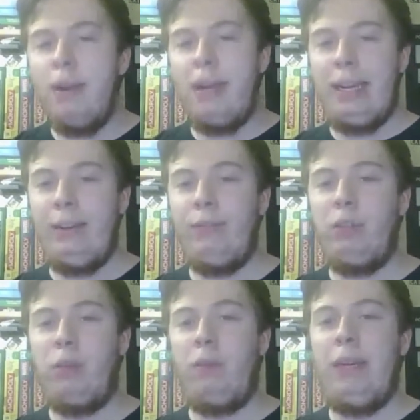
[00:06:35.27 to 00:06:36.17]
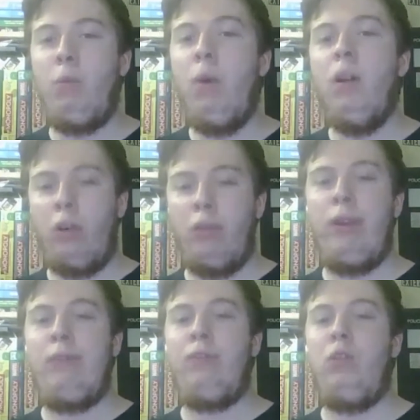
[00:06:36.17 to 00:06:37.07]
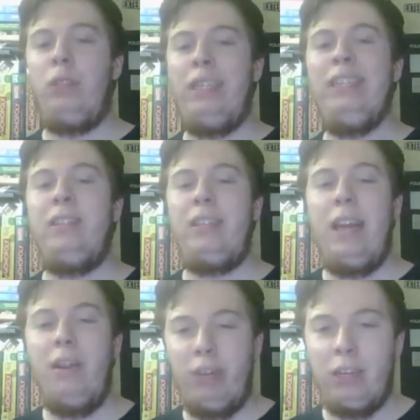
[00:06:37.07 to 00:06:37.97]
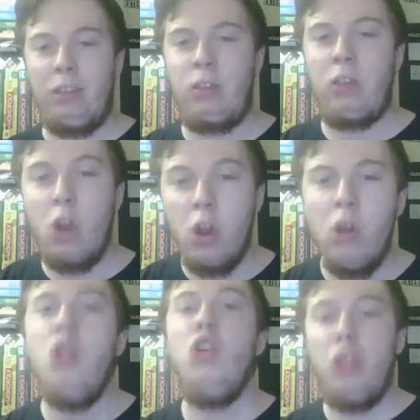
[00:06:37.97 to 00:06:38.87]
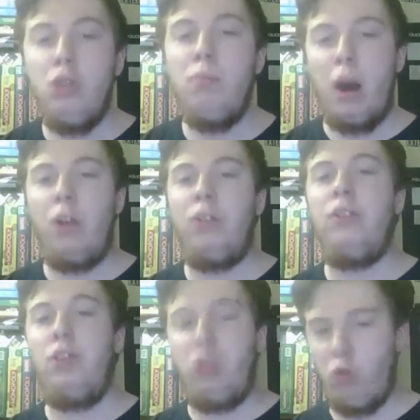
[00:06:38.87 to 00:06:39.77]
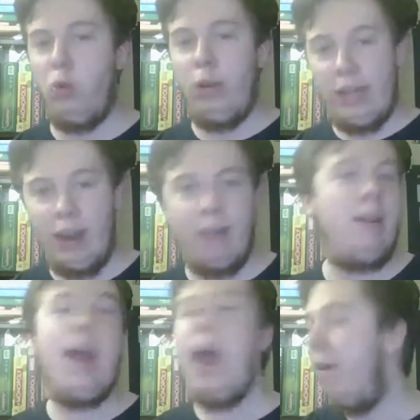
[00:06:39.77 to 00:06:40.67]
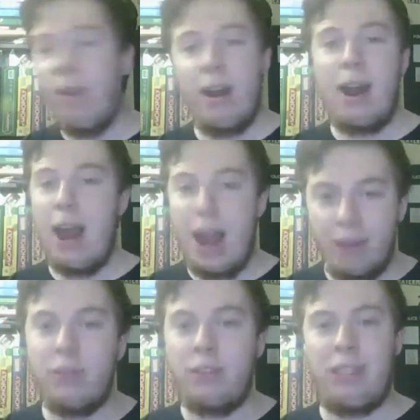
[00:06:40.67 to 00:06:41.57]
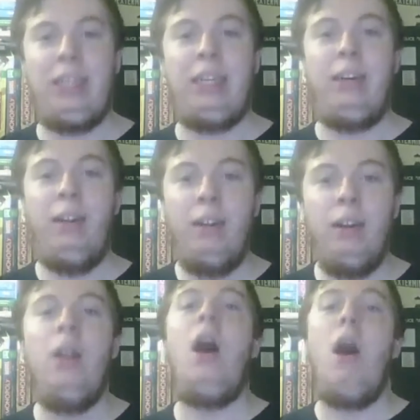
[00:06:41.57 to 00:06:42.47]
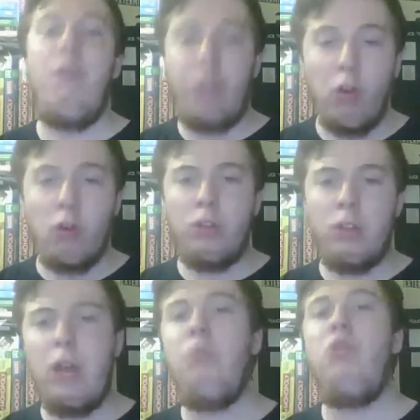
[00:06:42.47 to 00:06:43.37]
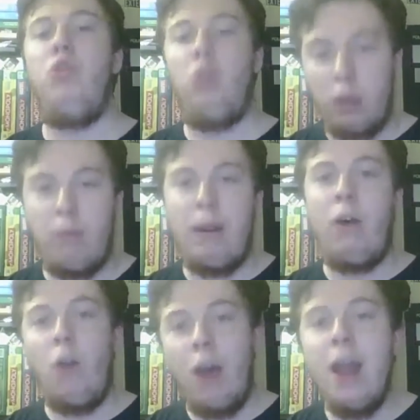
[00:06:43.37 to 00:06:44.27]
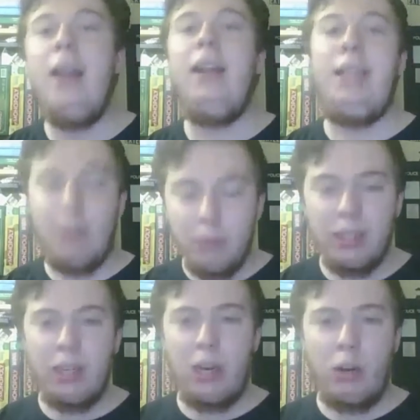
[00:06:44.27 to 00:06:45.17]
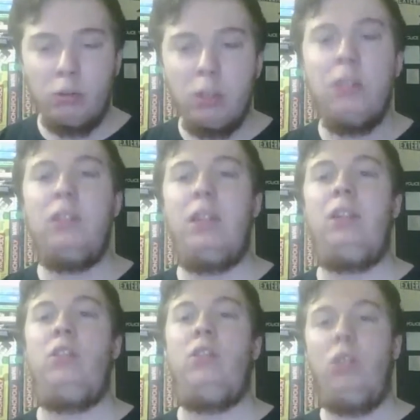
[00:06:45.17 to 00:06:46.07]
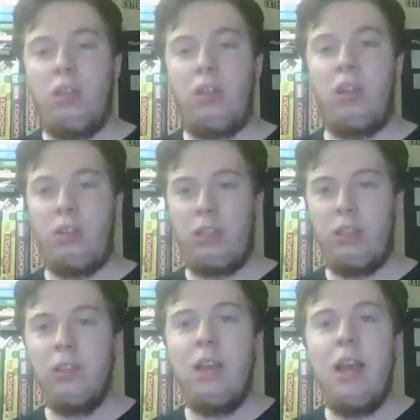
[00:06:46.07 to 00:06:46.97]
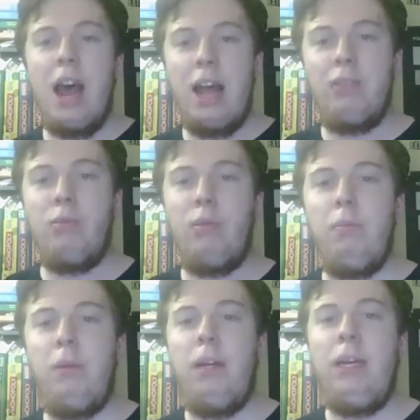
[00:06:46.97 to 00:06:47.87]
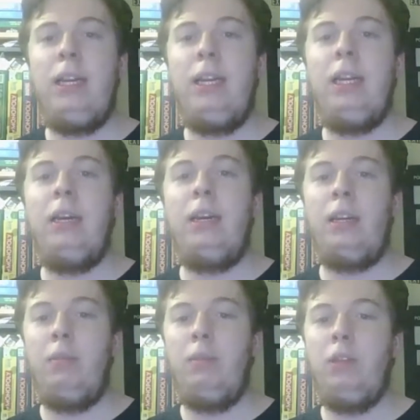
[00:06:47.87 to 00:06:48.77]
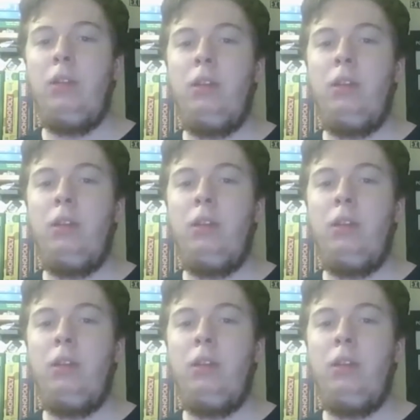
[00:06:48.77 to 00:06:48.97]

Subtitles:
believe to be one of, if not the scariest, two-part story I've ever seen. Of course, I'm talking about The Empty Child / The Doctor Dances, as written by the coming